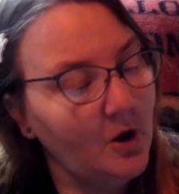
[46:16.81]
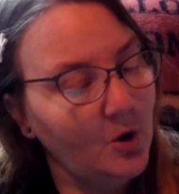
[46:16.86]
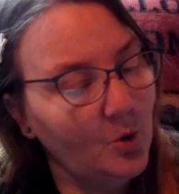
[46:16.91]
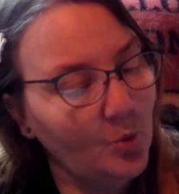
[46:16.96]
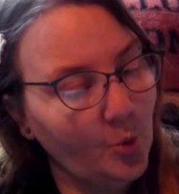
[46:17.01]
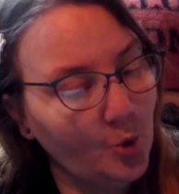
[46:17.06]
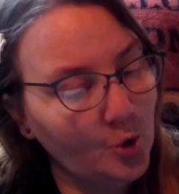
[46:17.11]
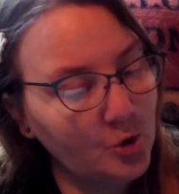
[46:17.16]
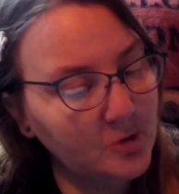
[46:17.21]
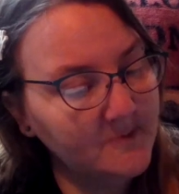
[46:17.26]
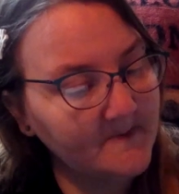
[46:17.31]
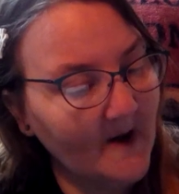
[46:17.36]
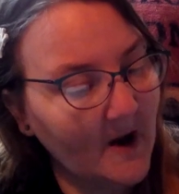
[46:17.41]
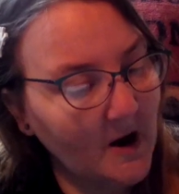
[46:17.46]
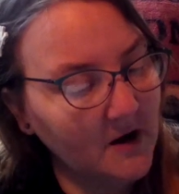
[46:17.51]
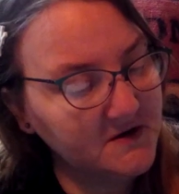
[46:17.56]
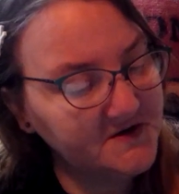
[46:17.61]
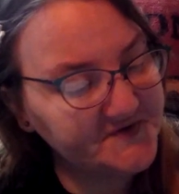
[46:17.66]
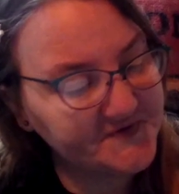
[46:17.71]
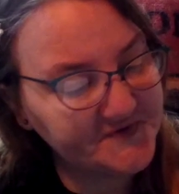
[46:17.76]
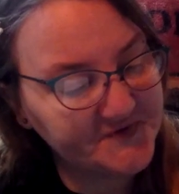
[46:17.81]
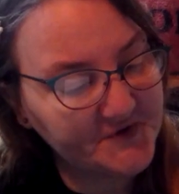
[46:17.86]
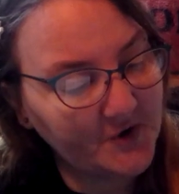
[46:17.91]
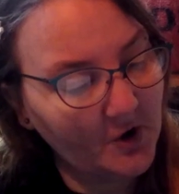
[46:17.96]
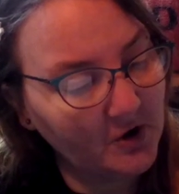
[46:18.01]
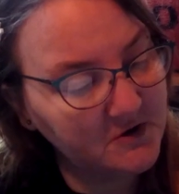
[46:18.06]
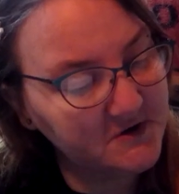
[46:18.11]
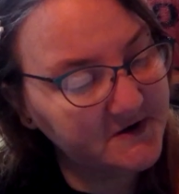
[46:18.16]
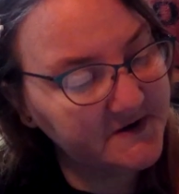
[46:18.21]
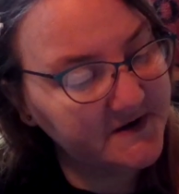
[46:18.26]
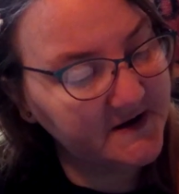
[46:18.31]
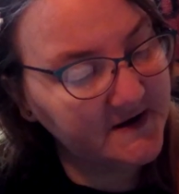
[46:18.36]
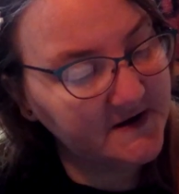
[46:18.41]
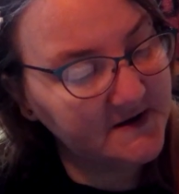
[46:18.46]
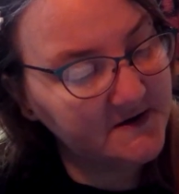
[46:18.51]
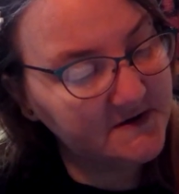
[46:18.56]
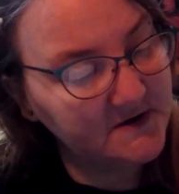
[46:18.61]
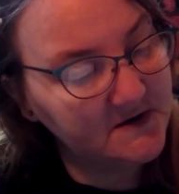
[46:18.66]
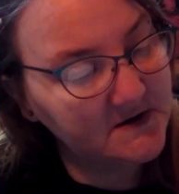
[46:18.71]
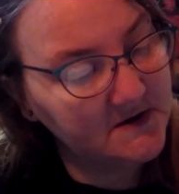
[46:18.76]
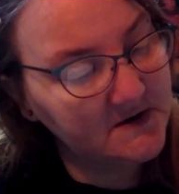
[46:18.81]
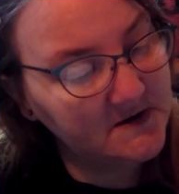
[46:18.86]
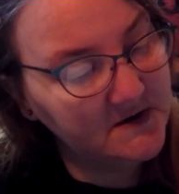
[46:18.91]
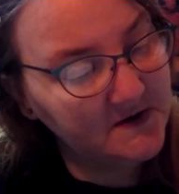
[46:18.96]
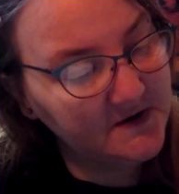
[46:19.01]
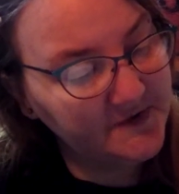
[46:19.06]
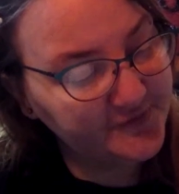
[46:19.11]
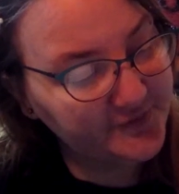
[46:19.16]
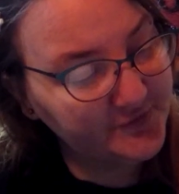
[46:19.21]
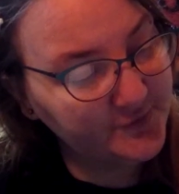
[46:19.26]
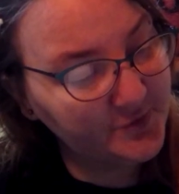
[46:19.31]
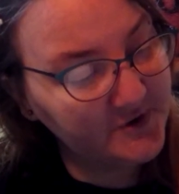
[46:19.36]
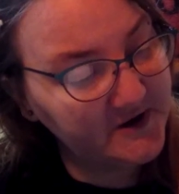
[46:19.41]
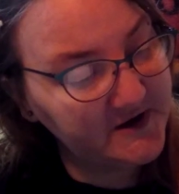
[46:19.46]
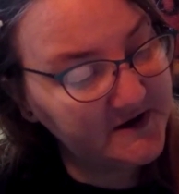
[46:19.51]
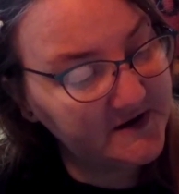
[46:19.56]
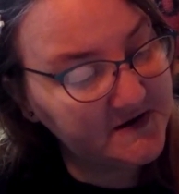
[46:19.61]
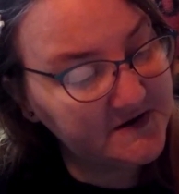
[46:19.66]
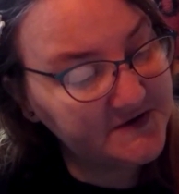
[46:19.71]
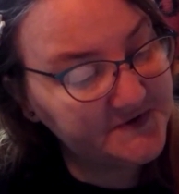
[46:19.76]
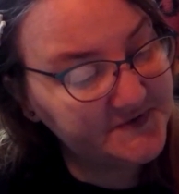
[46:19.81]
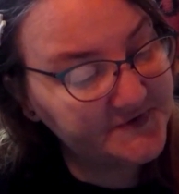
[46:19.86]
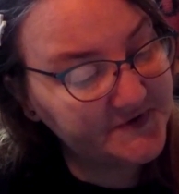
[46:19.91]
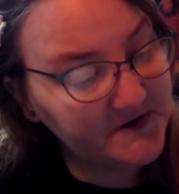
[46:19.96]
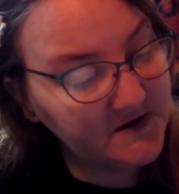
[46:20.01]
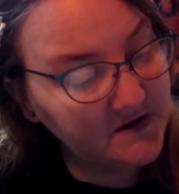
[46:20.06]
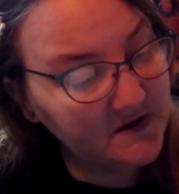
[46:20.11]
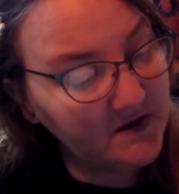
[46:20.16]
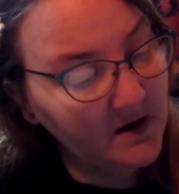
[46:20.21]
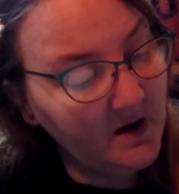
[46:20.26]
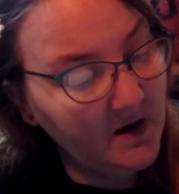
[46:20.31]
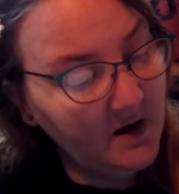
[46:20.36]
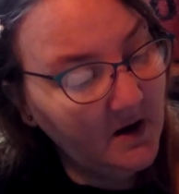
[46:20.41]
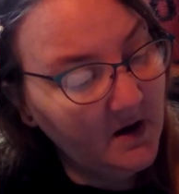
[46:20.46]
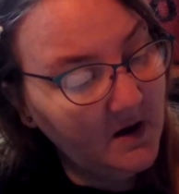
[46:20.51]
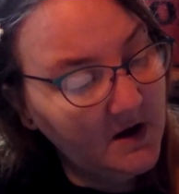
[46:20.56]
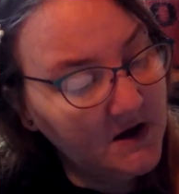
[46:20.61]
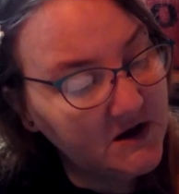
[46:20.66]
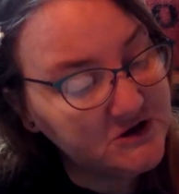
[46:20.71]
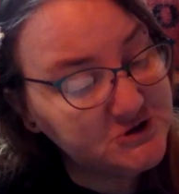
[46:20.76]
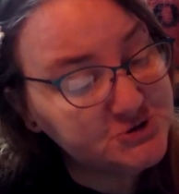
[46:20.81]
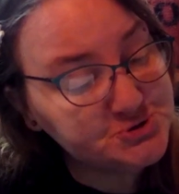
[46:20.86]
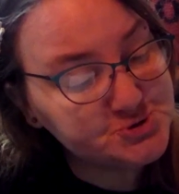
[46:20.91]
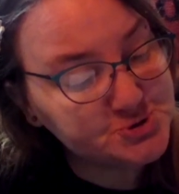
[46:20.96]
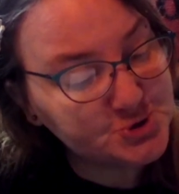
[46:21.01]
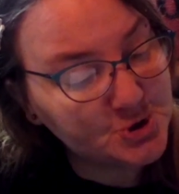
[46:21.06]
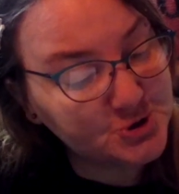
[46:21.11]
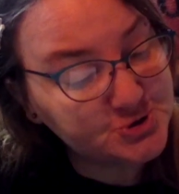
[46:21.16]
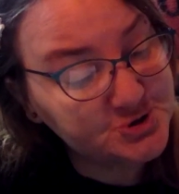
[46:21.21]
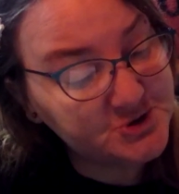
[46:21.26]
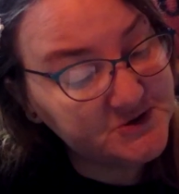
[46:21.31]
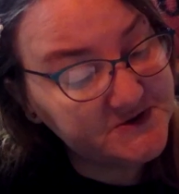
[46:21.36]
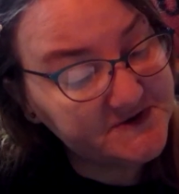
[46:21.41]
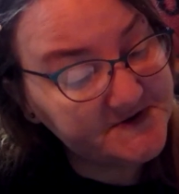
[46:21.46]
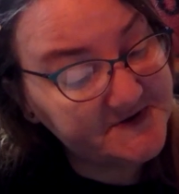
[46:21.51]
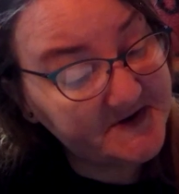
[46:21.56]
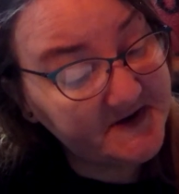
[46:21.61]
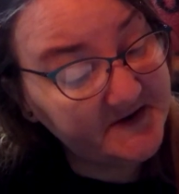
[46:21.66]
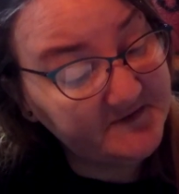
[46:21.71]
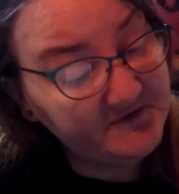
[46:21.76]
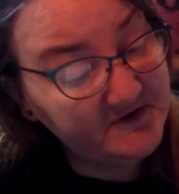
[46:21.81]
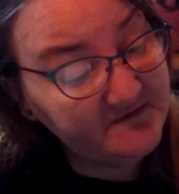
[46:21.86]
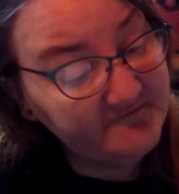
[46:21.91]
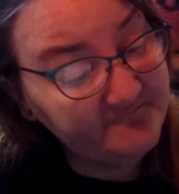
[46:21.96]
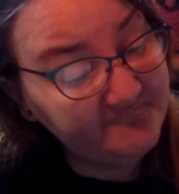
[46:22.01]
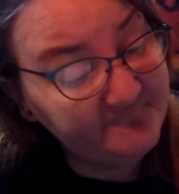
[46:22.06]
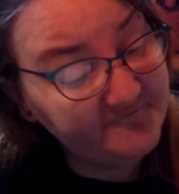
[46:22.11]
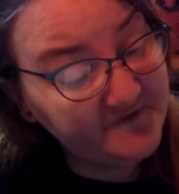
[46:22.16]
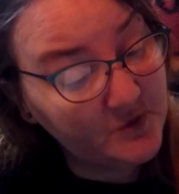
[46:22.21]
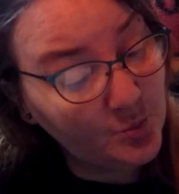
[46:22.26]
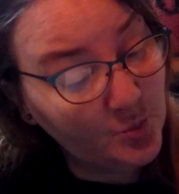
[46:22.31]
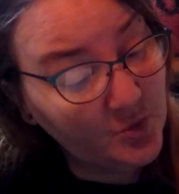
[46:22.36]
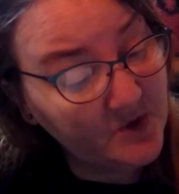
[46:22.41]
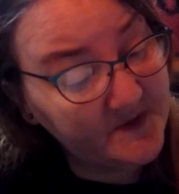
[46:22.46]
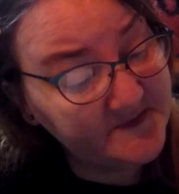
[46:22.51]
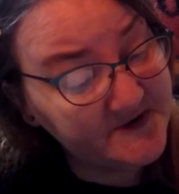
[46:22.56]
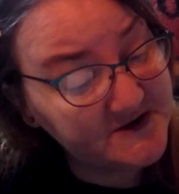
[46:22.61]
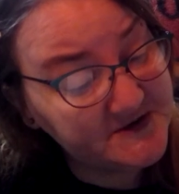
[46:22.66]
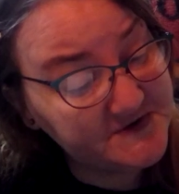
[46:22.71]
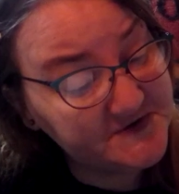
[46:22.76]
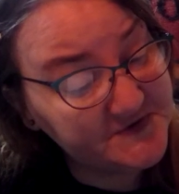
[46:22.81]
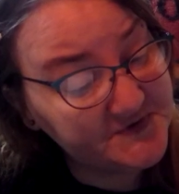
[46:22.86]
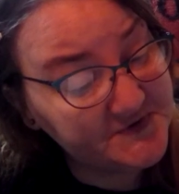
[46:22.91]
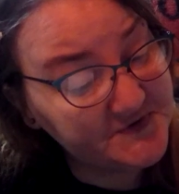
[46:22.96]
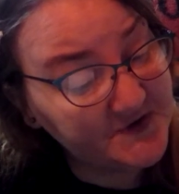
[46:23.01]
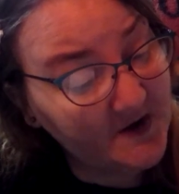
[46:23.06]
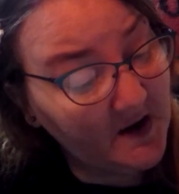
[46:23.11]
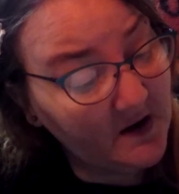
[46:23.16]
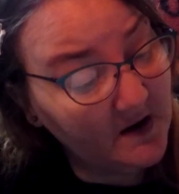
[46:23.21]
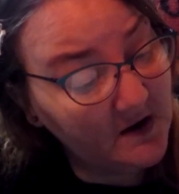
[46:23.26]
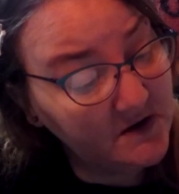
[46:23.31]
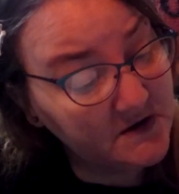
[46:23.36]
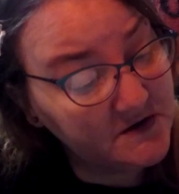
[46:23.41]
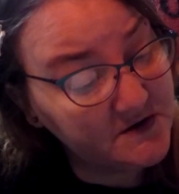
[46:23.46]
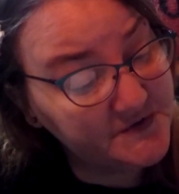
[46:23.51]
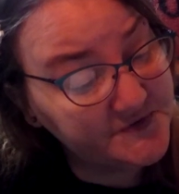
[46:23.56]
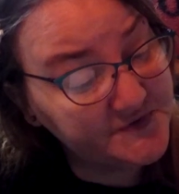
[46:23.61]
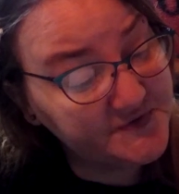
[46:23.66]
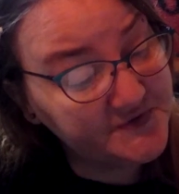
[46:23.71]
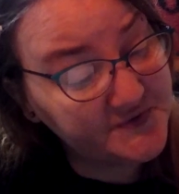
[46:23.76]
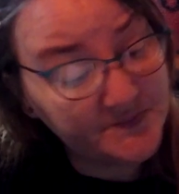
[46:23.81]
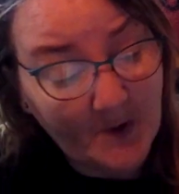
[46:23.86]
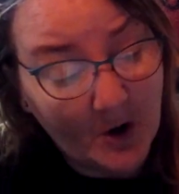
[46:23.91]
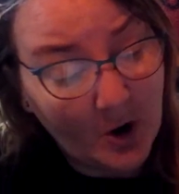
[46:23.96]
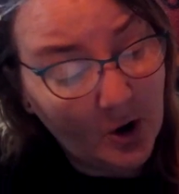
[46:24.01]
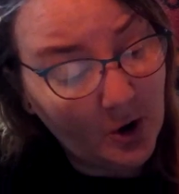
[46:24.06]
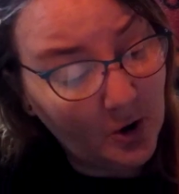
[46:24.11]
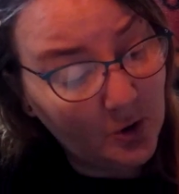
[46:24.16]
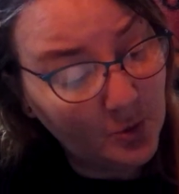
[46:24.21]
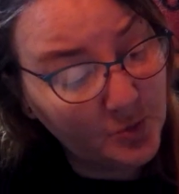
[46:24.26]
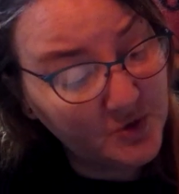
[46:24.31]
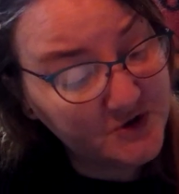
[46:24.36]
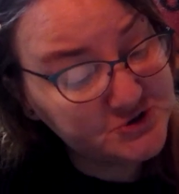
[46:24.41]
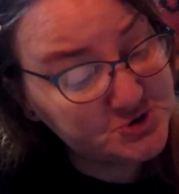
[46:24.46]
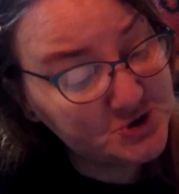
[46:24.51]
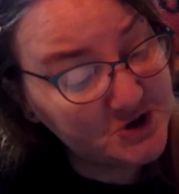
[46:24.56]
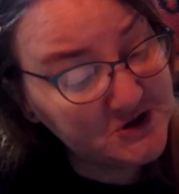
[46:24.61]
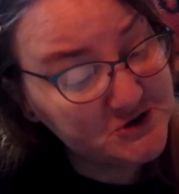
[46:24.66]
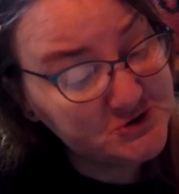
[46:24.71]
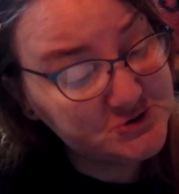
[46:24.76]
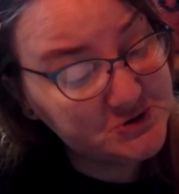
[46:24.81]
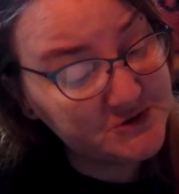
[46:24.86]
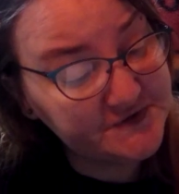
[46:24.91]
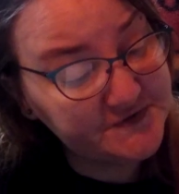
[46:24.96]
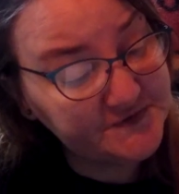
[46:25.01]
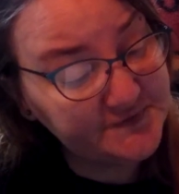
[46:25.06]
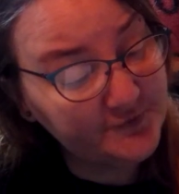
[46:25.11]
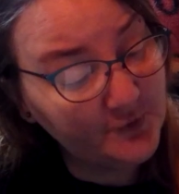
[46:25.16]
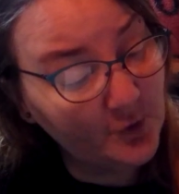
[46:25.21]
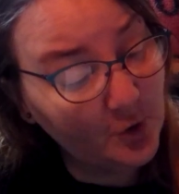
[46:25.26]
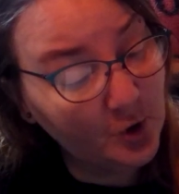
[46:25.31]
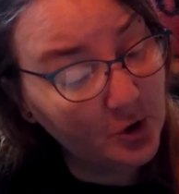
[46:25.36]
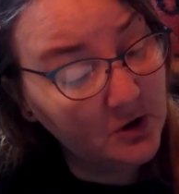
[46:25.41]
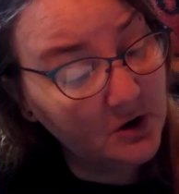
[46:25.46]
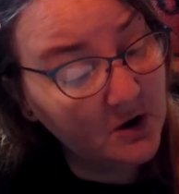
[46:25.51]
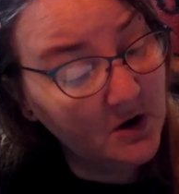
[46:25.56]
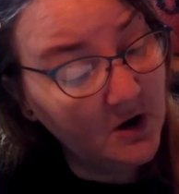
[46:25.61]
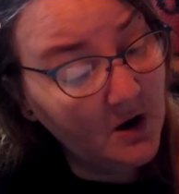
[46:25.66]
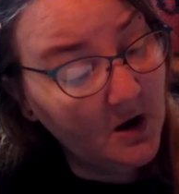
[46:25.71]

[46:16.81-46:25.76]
Warm Hugs cardigan. 3 easy. Instructions given fit women's size. Small with changes for